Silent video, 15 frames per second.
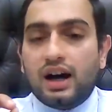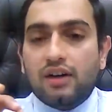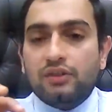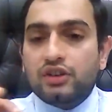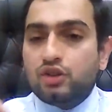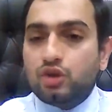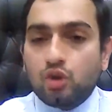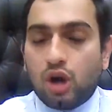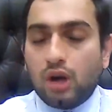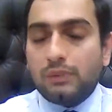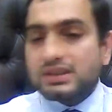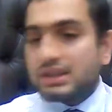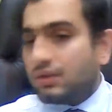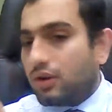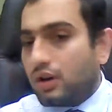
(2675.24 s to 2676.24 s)
which you all
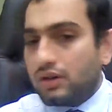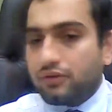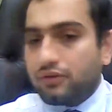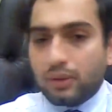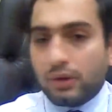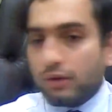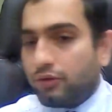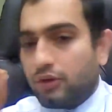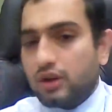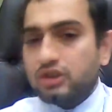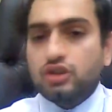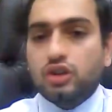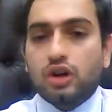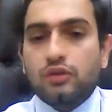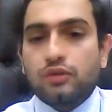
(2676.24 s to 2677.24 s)
must have heard from your
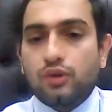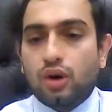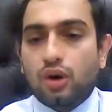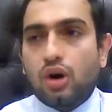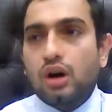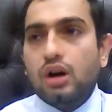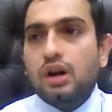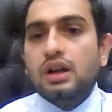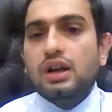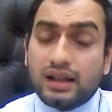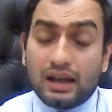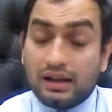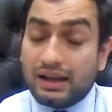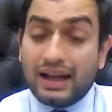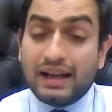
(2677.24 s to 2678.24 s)
first year of law.
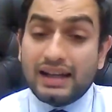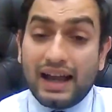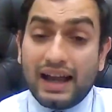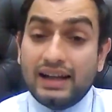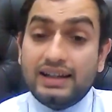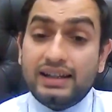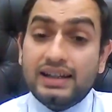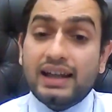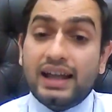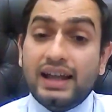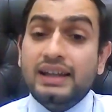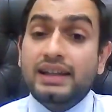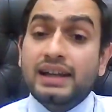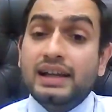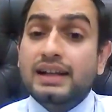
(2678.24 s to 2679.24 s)
Let
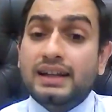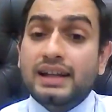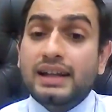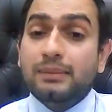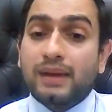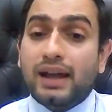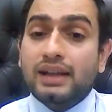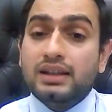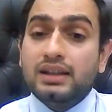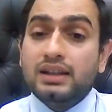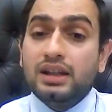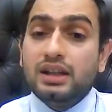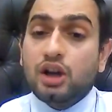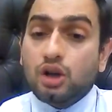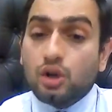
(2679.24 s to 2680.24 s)
99 guilty men
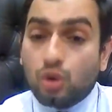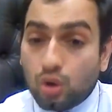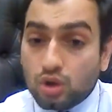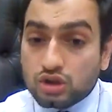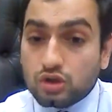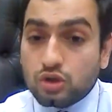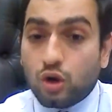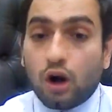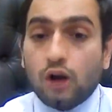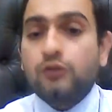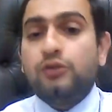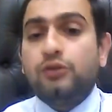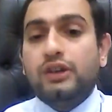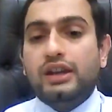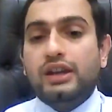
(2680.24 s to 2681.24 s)
go
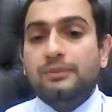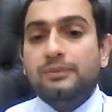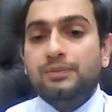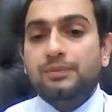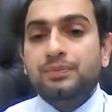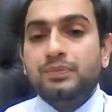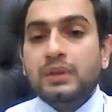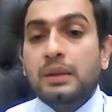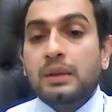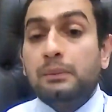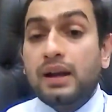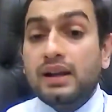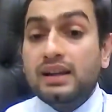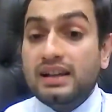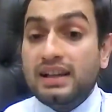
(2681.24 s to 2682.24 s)
scot-free,
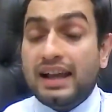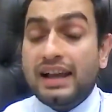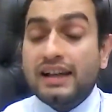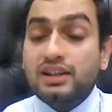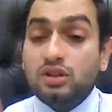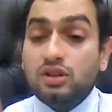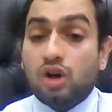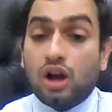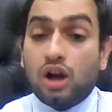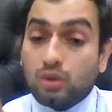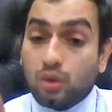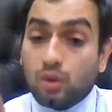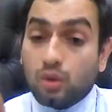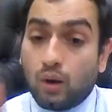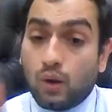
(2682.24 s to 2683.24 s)
but let
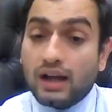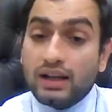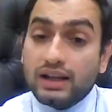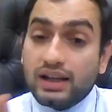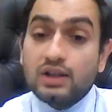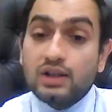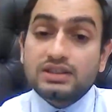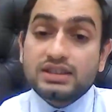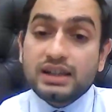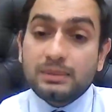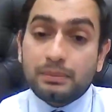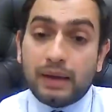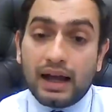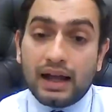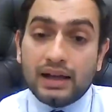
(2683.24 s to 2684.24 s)
not one
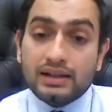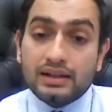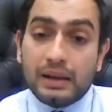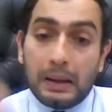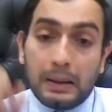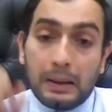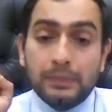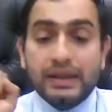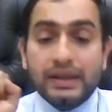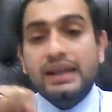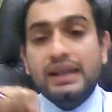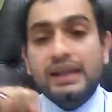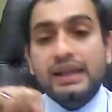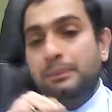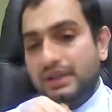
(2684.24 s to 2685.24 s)
innocent man be
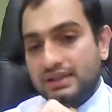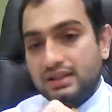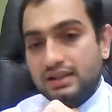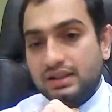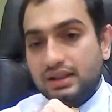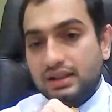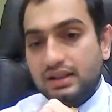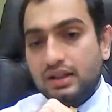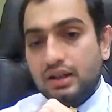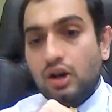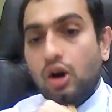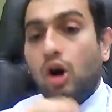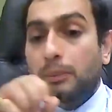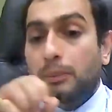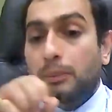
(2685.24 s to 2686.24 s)
imprisoned
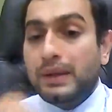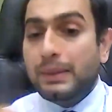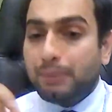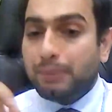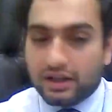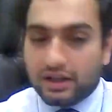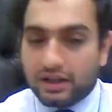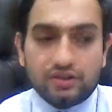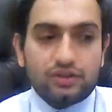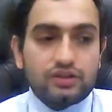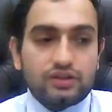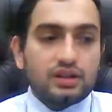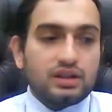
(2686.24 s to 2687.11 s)
or be punished.